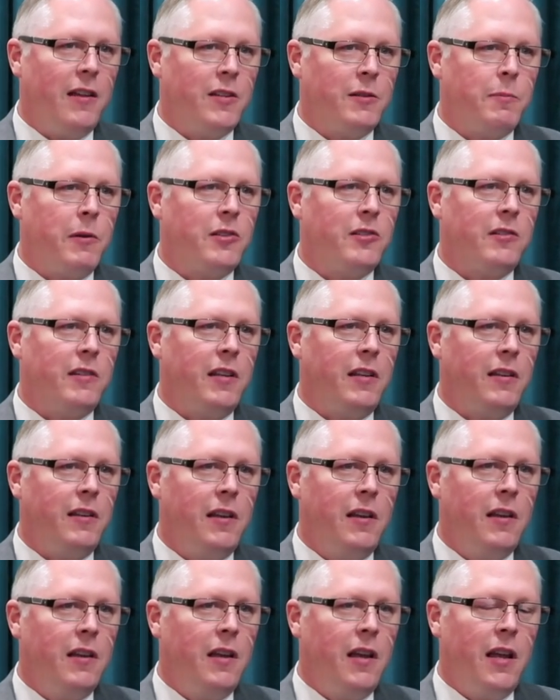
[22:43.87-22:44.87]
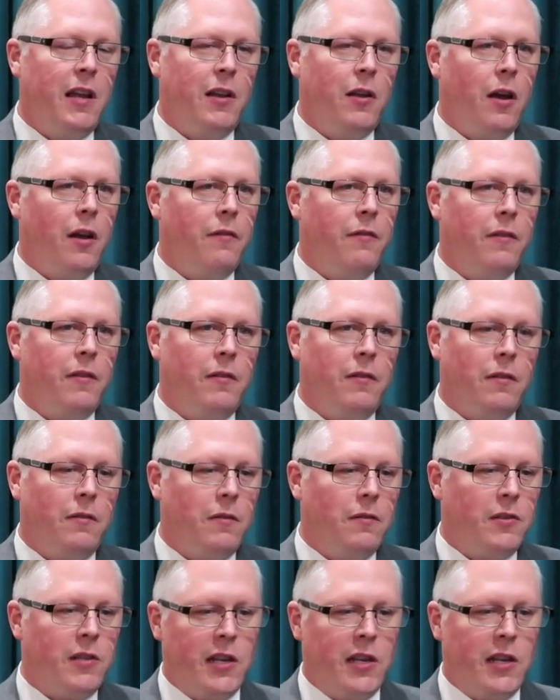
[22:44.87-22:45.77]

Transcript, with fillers: Especially, you know, I've,